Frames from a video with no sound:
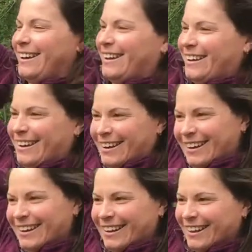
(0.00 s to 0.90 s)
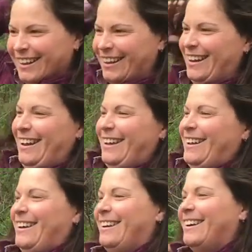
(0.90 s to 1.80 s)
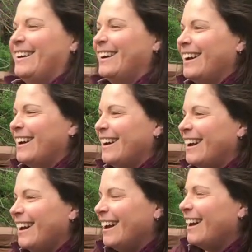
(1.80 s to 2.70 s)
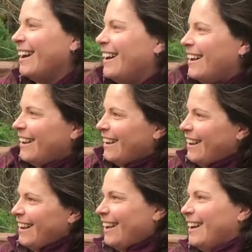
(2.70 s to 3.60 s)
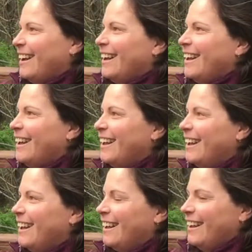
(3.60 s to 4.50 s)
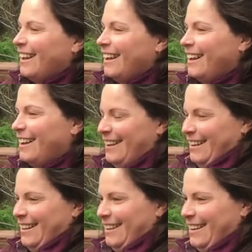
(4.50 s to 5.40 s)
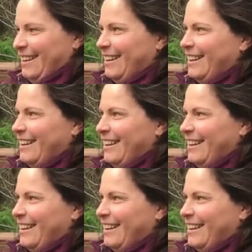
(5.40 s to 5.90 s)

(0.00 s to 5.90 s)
This person isn't speaking.